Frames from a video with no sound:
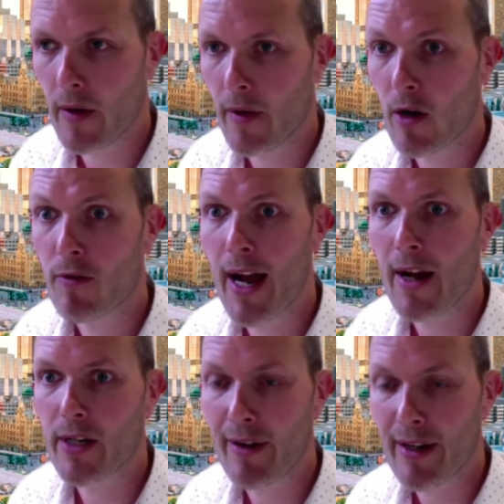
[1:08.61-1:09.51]
around
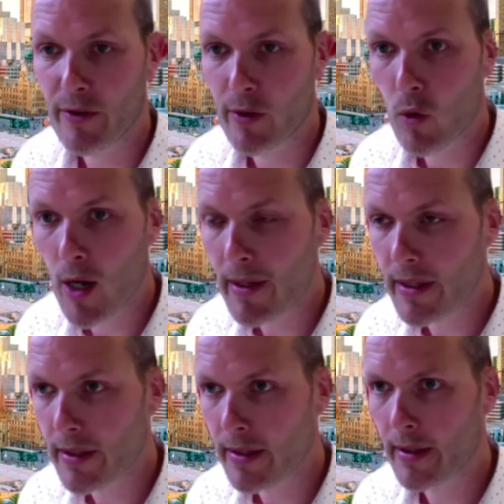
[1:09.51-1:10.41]
our entry
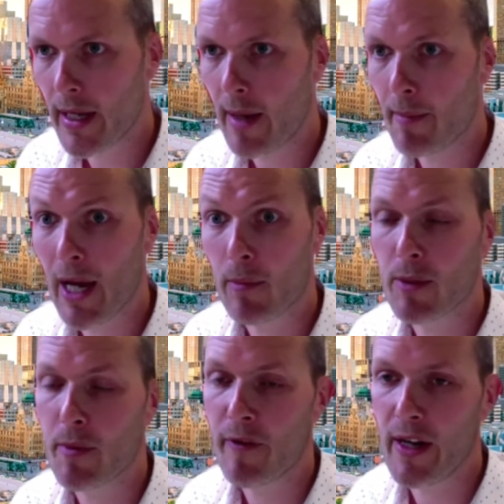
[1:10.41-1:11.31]
requirements and be able to
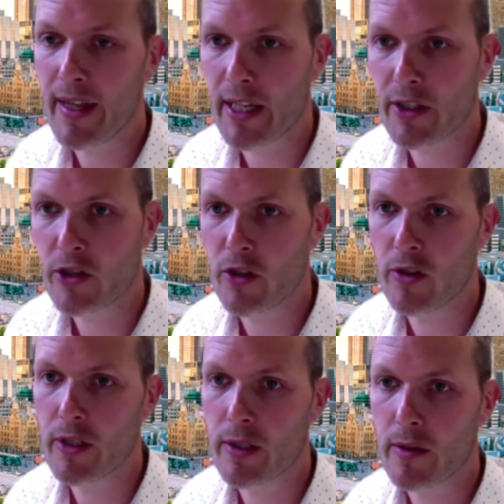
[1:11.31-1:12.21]
provide that to
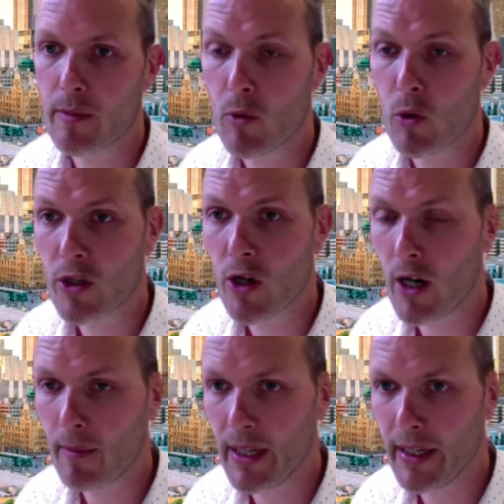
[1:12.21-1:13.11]
students more
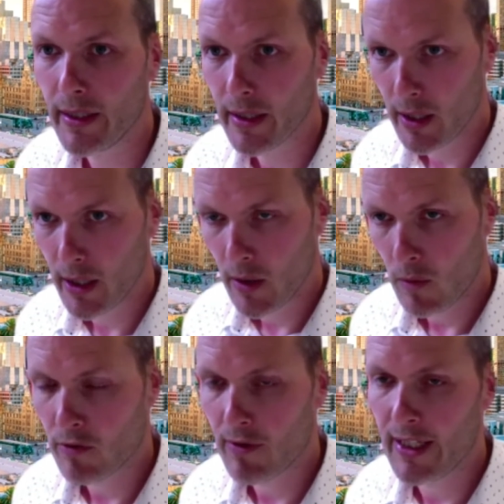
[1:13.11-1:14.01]
timely
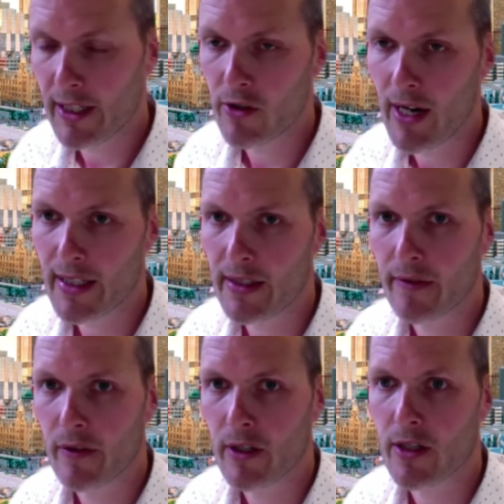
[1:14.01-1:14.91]
was really attractive
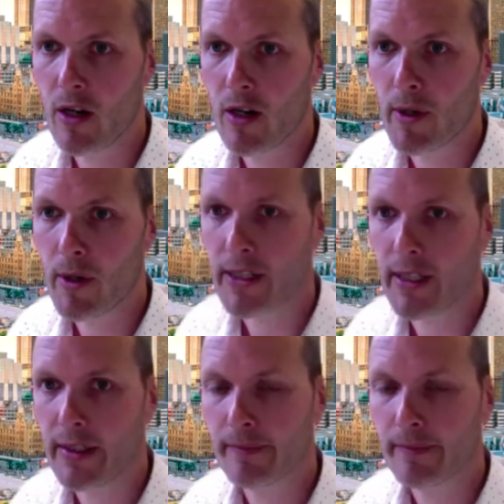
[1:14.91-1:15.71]
for us at RMIT.